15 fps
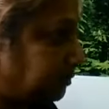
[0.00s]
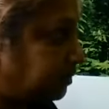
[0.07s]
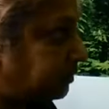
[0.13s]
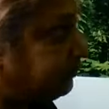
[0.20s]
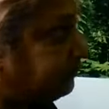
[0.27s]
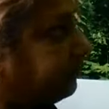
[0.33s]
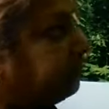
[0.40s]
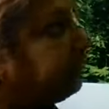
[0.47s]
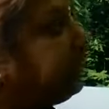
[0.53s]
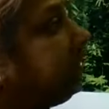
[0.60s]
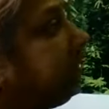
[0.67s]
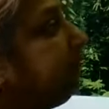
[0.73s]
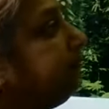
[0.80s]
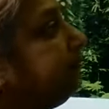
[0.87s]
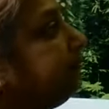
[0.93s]
So for
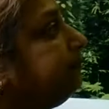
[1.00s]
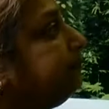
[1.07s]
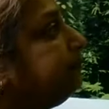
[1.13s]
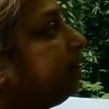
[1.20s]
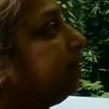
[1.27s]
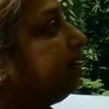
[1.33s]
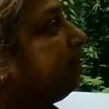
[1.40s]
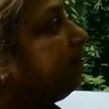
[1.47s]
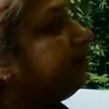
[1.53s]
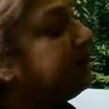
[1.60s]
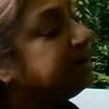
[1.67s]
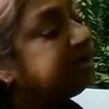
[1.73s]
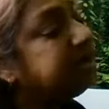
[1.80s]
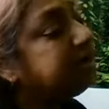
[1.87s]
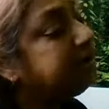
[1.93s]
me, the
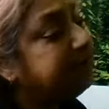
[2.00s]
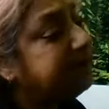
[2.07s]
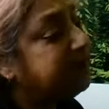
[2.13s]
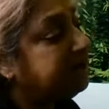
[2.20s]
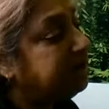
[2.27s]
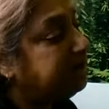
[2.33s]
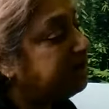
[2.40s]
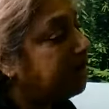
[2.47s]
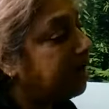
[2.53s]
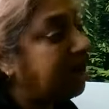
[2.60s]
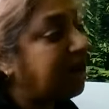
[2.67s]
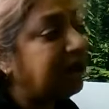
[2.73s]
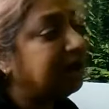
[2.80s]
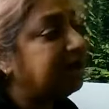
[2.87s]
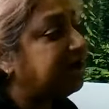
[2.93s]
mental pain
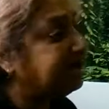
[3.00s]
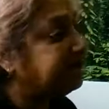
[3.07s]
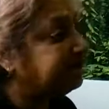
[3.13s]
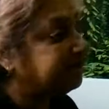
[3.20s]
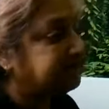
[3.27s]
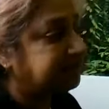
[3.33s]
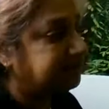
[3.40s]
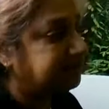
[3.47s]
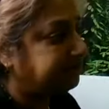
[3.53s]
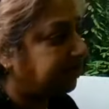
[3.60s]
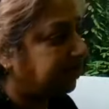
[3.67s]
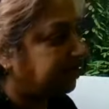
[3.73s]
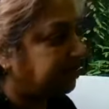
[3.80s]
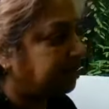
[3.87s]
agonizes me.